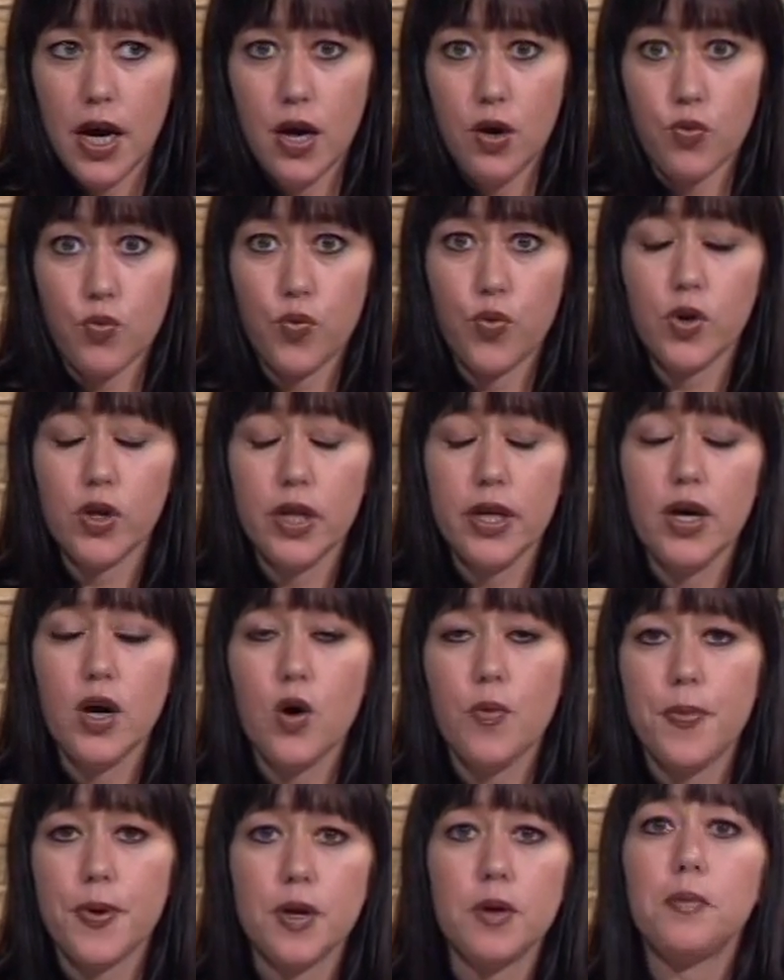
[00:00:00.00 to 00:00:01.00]
really
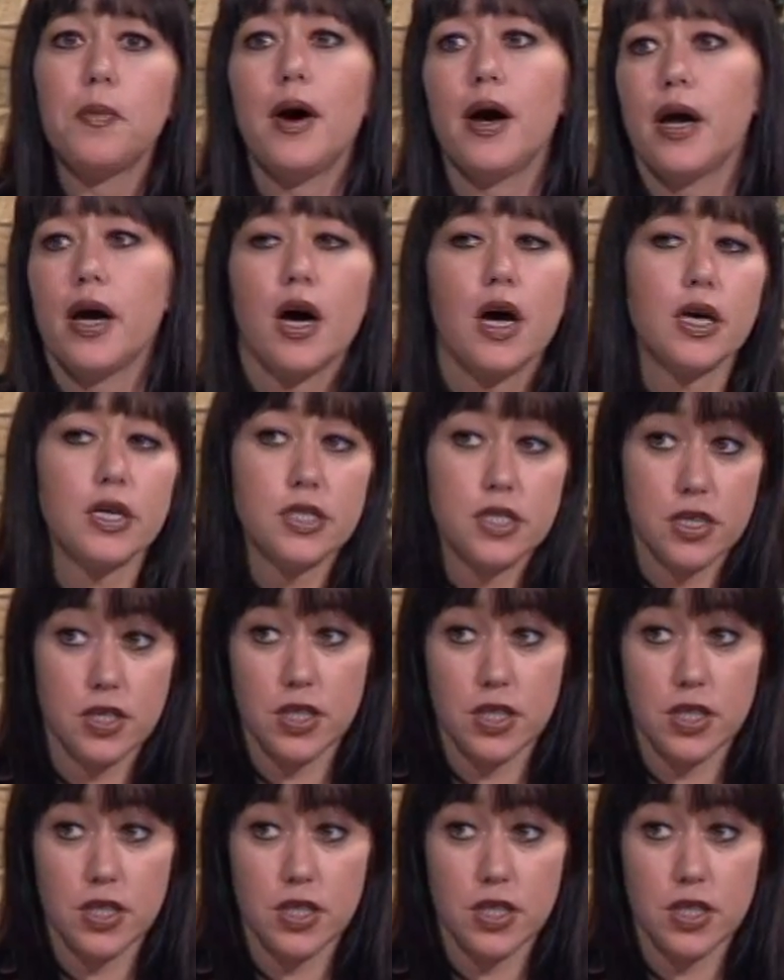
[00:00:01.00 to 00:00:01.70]
opened my eyes to